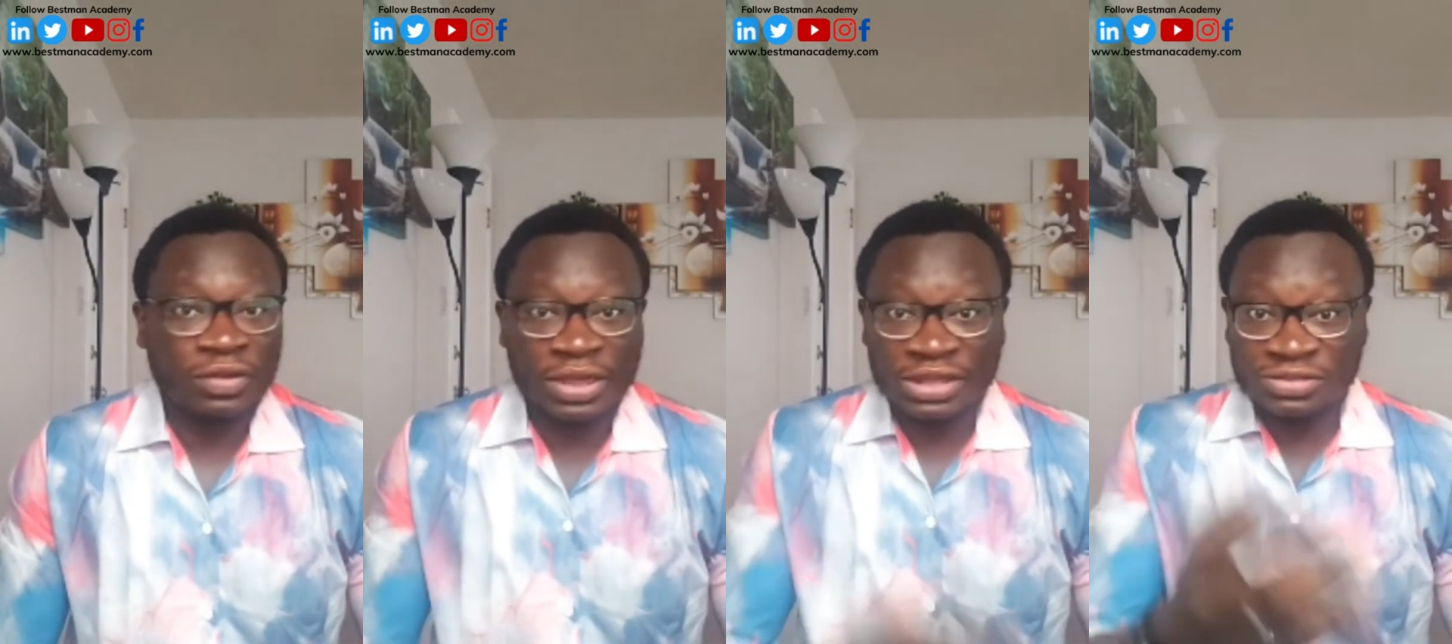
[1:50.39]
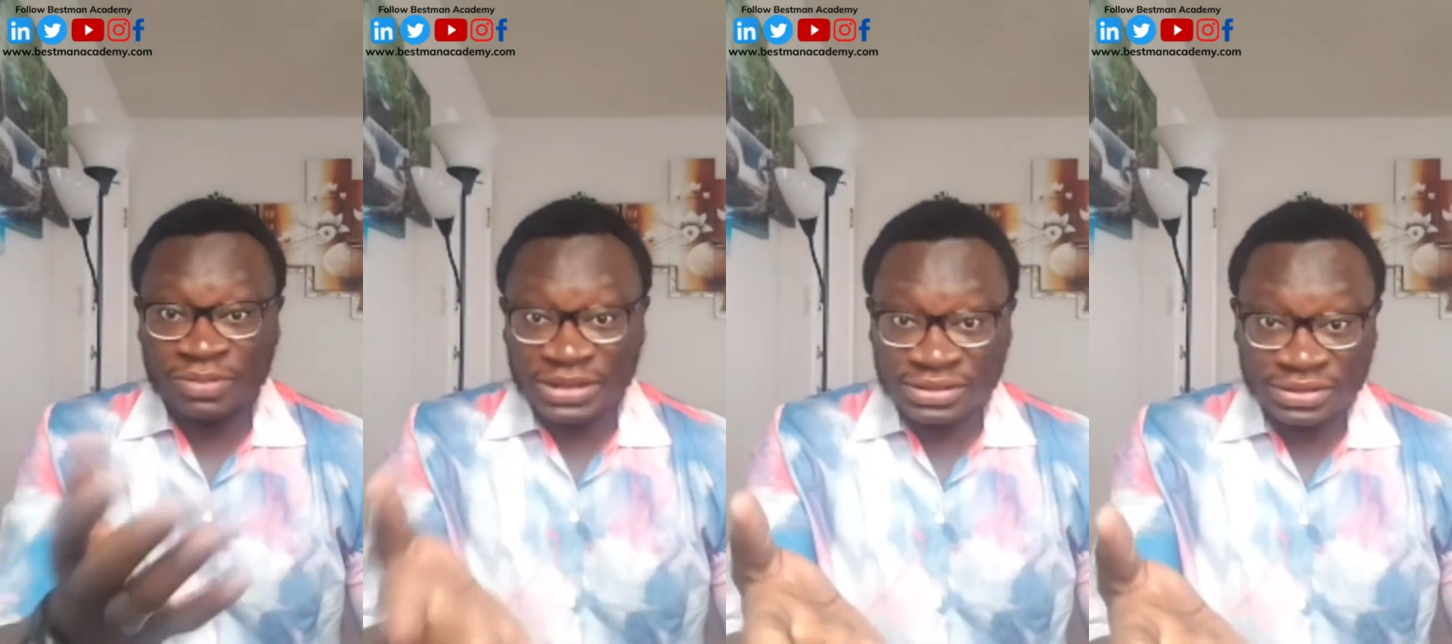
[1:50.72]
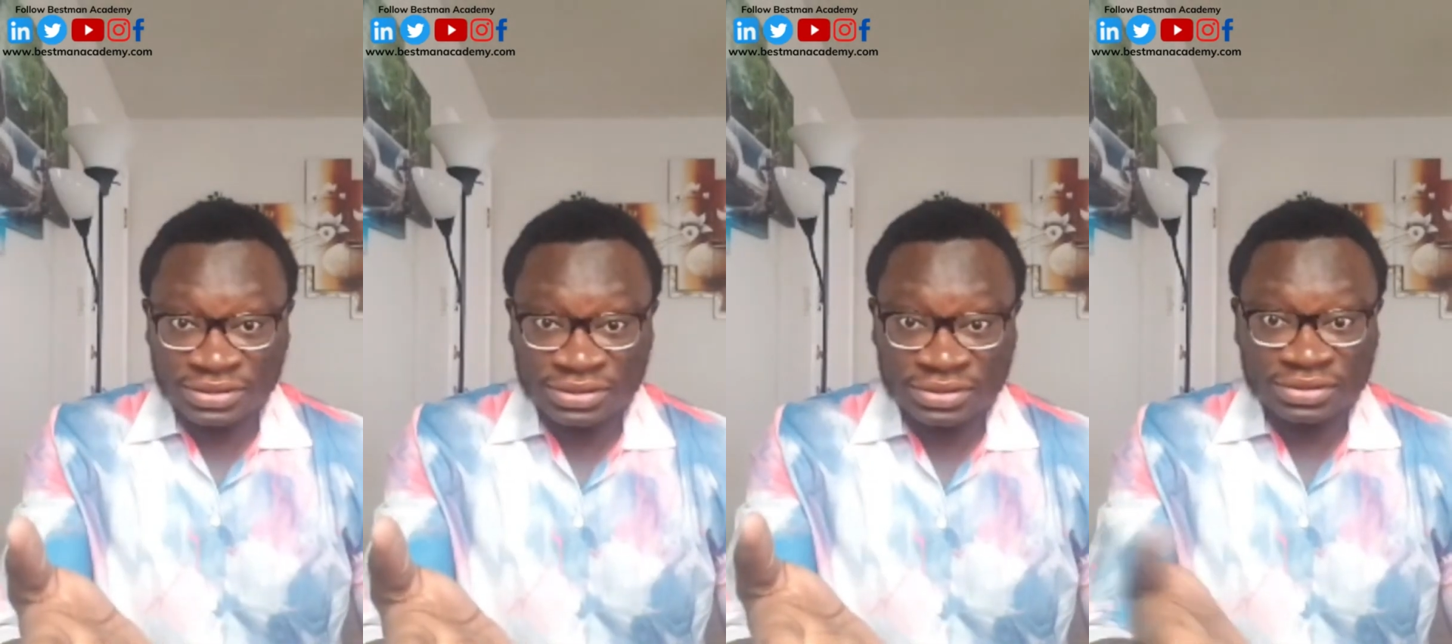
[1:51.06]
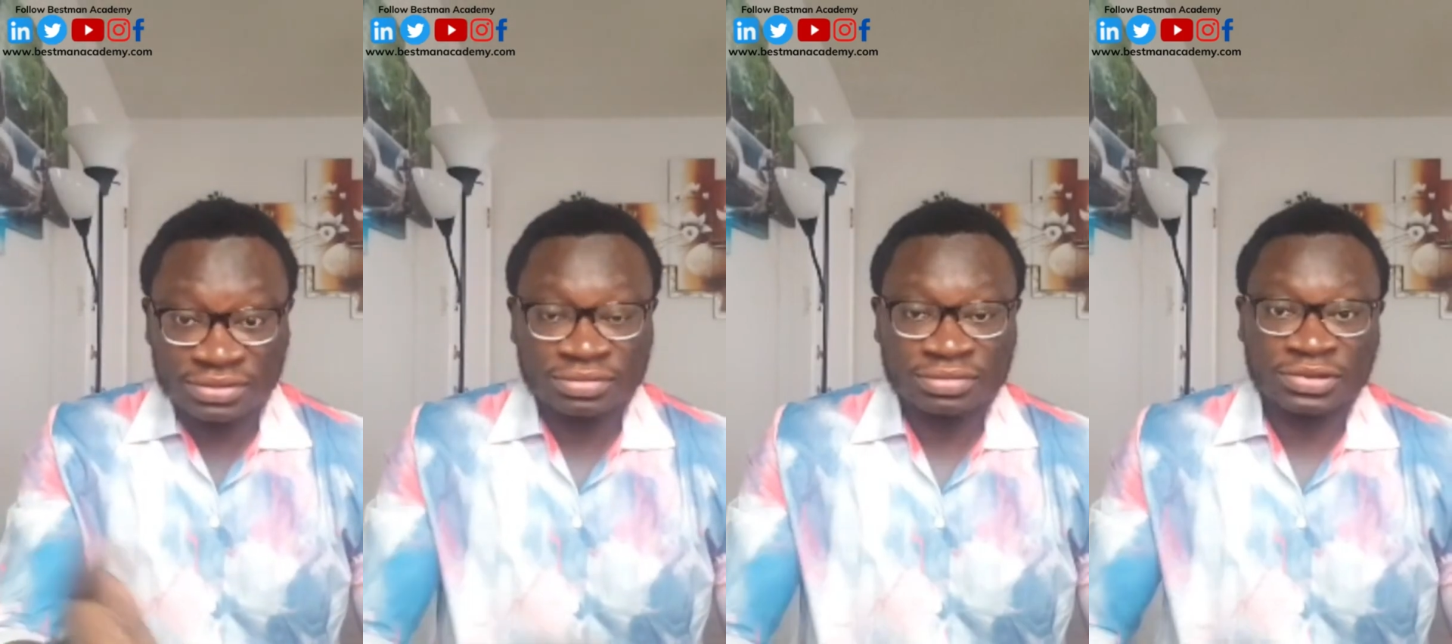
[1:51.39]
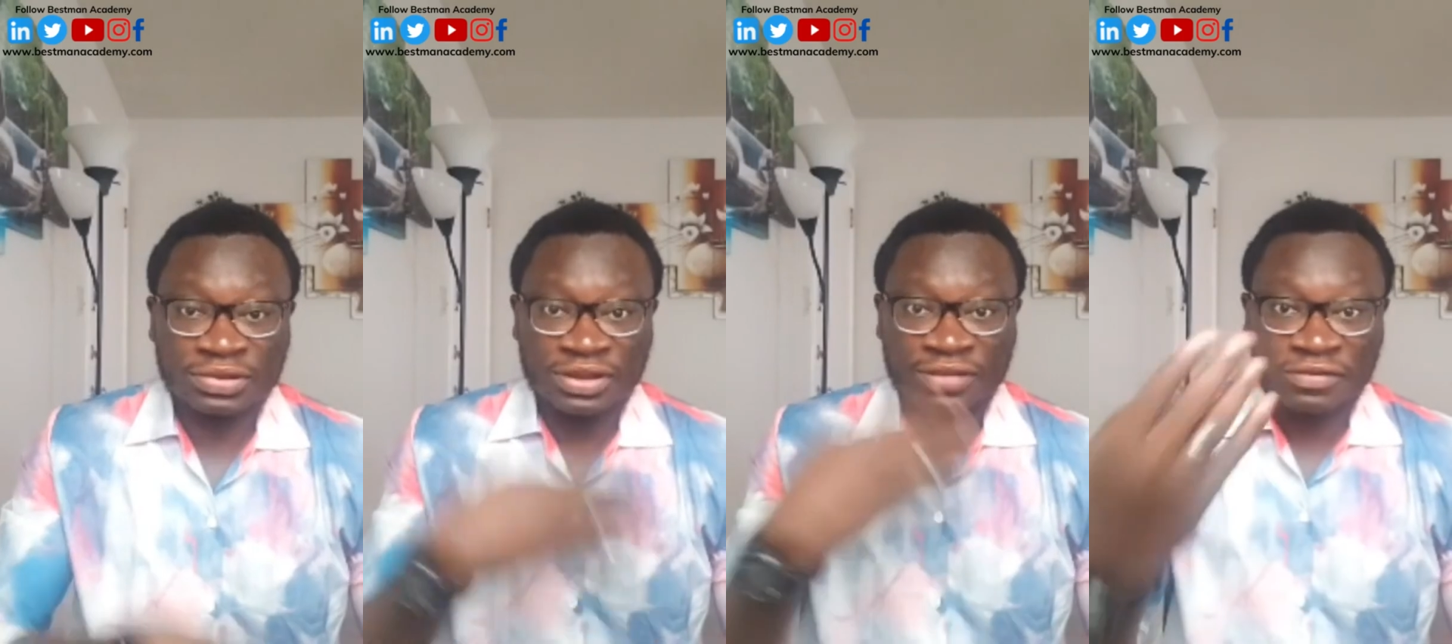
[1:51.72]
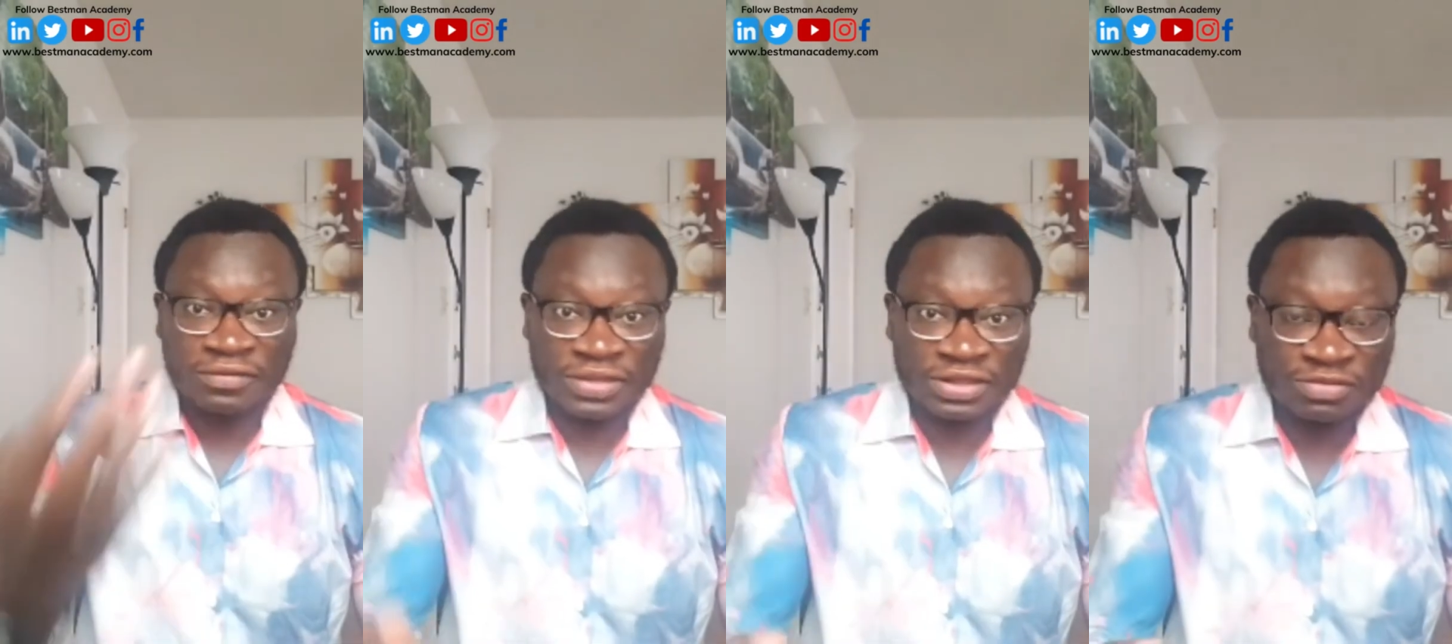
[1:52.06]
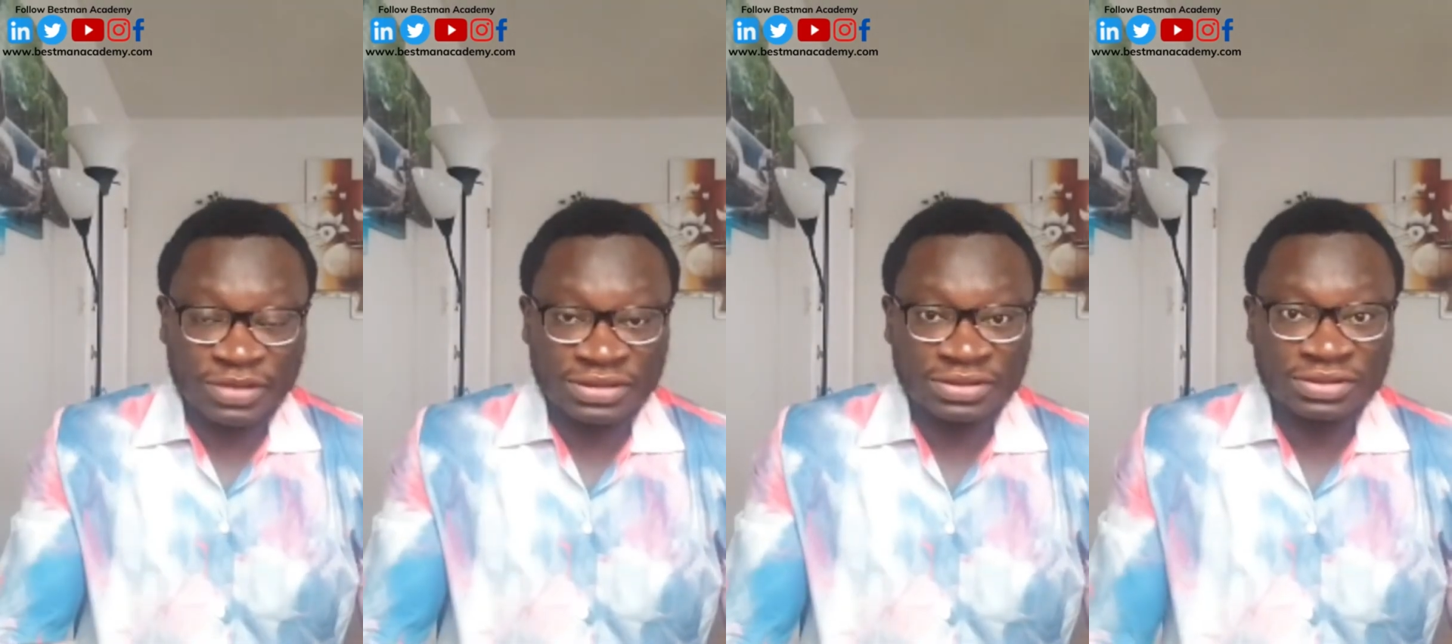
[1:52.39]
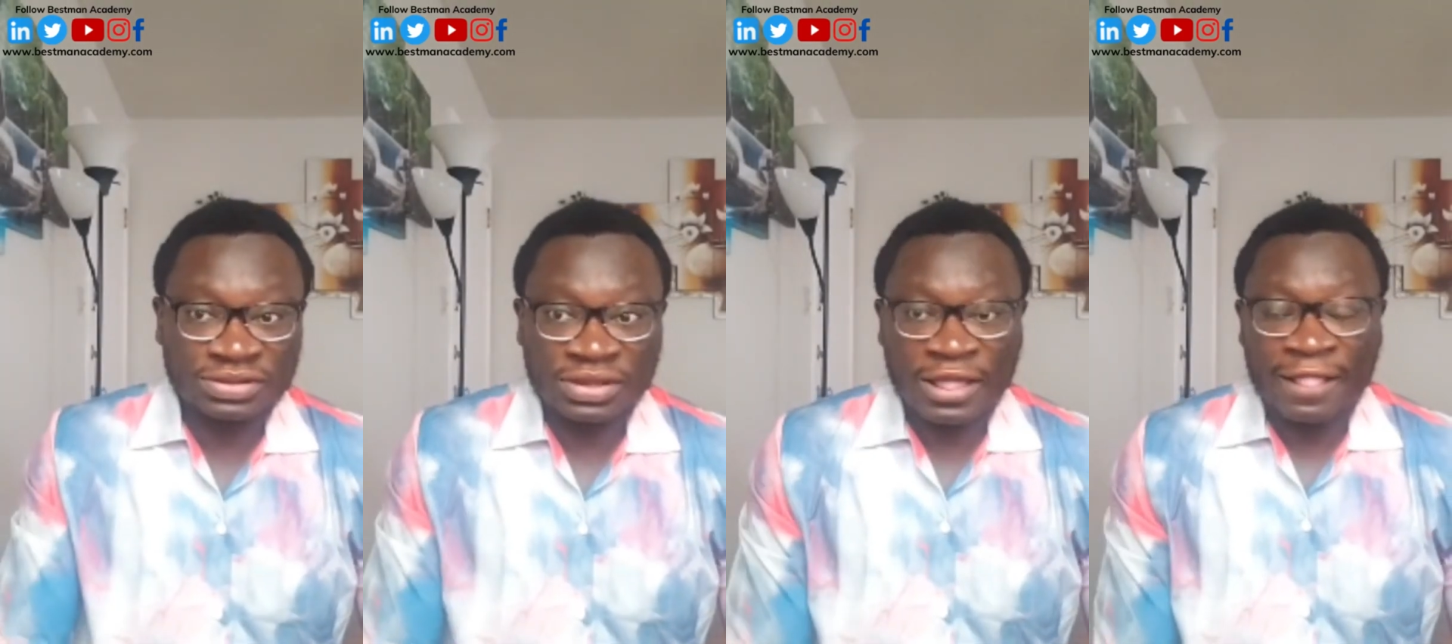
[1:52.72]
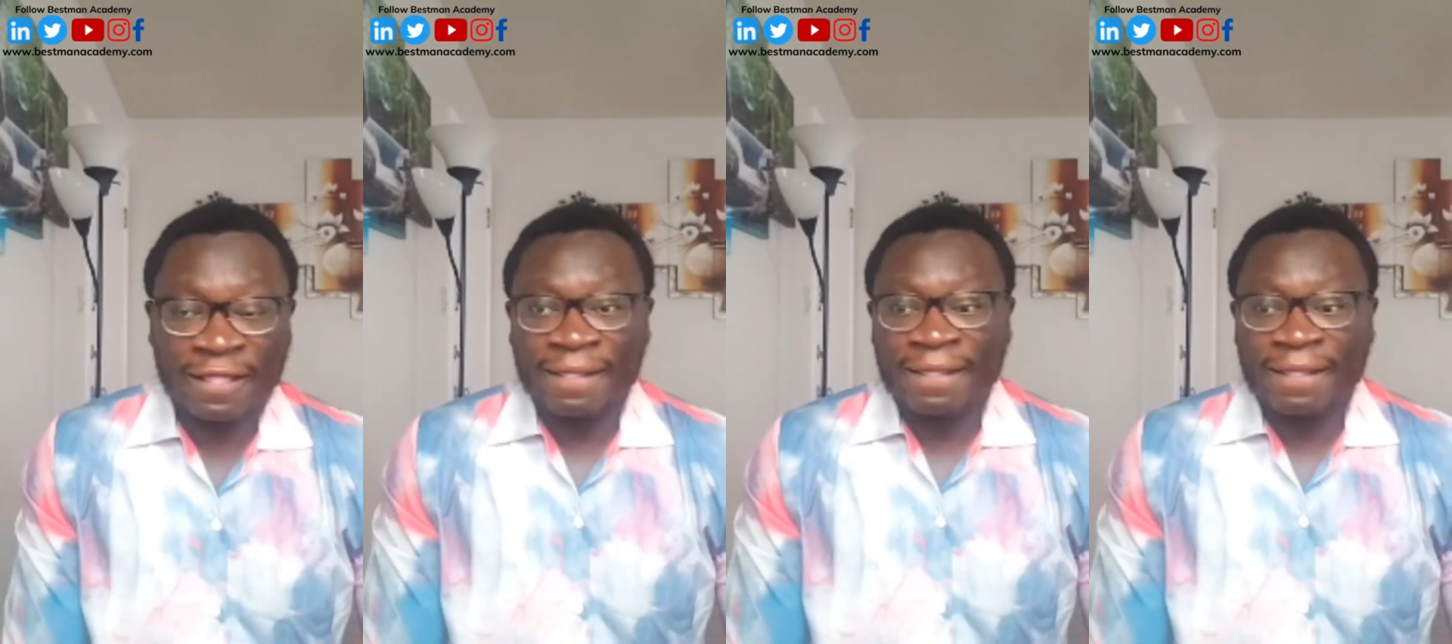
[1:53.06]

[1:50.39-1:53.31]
your expertise, your level of expertise.